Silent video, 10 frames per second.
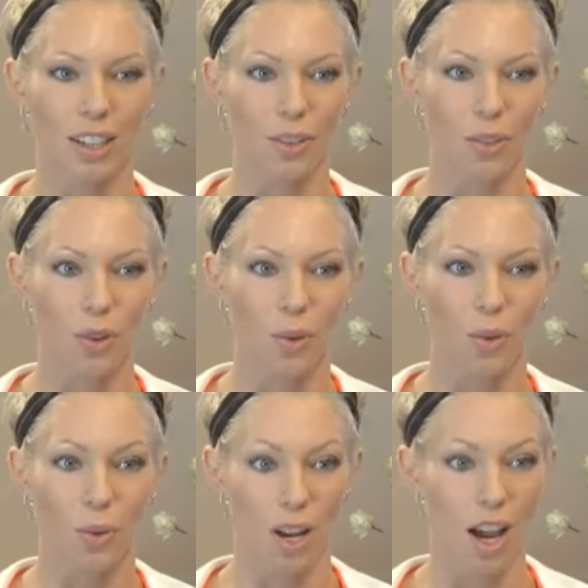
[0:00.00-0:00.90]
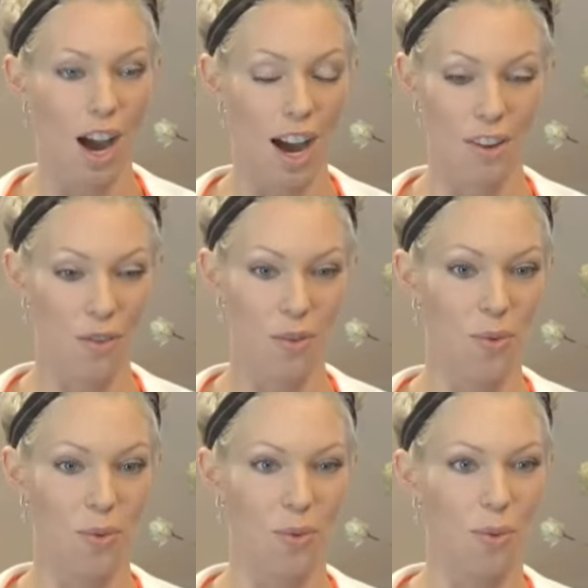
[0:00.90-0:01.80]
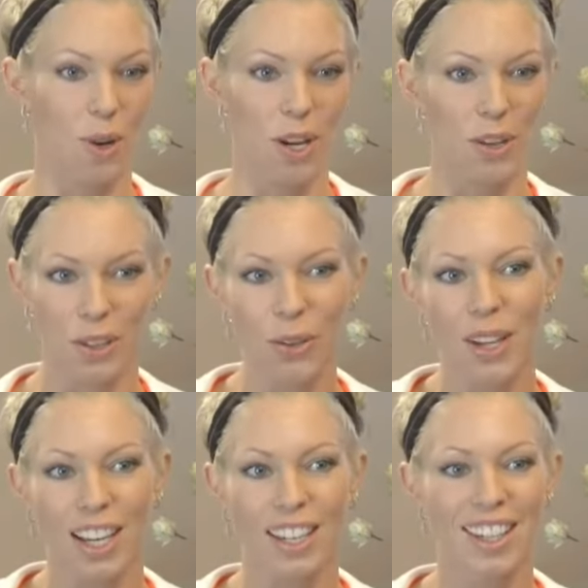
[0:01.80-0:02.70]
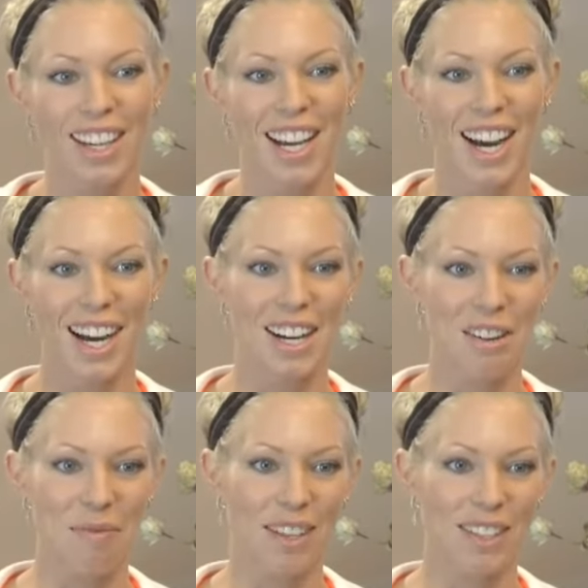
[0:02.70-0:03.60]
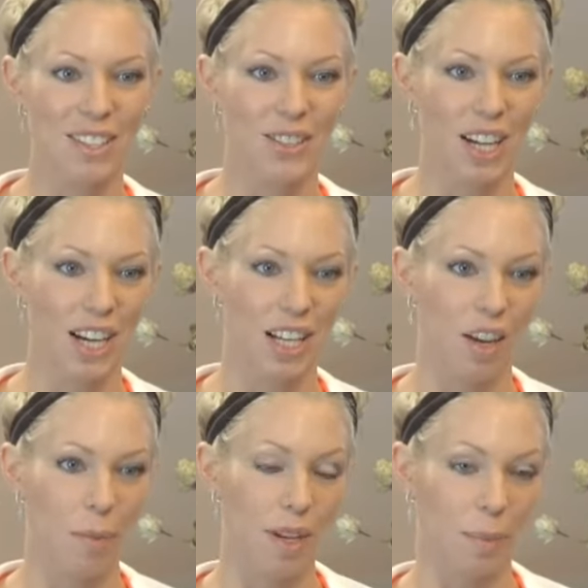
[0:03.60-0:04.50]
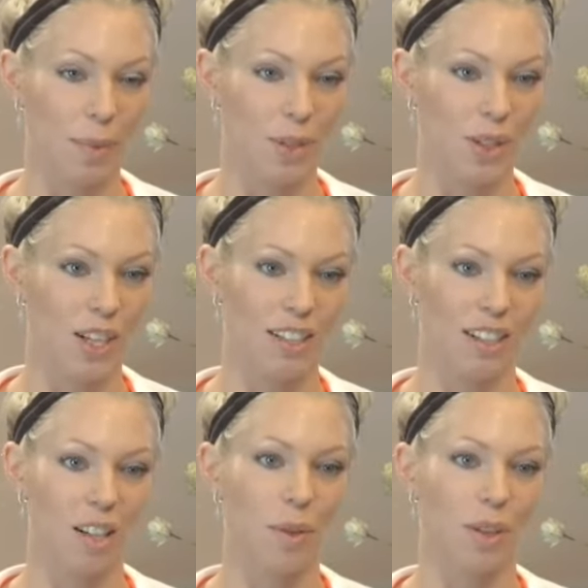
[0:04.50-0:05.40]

I don't know what you're doing," and so it kind of gave me an opportunity to tell them a